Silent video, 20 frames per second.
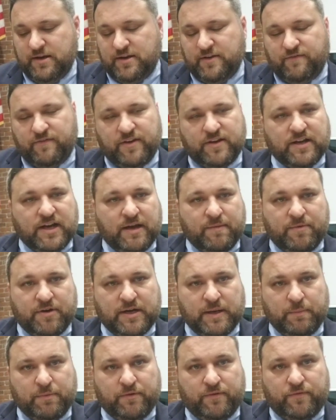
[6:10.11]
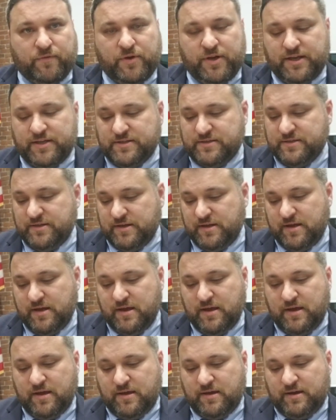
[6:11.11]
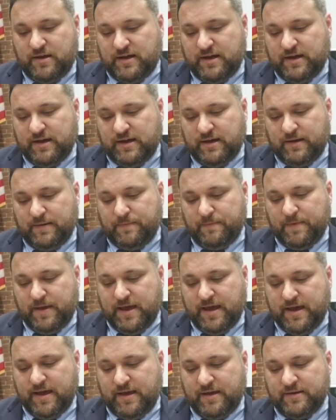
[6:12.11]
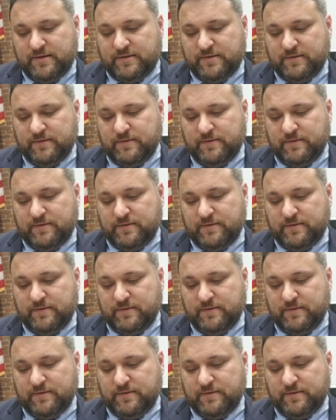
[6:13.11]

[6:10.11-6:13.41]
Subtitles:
FinCom in a couple of weeks, and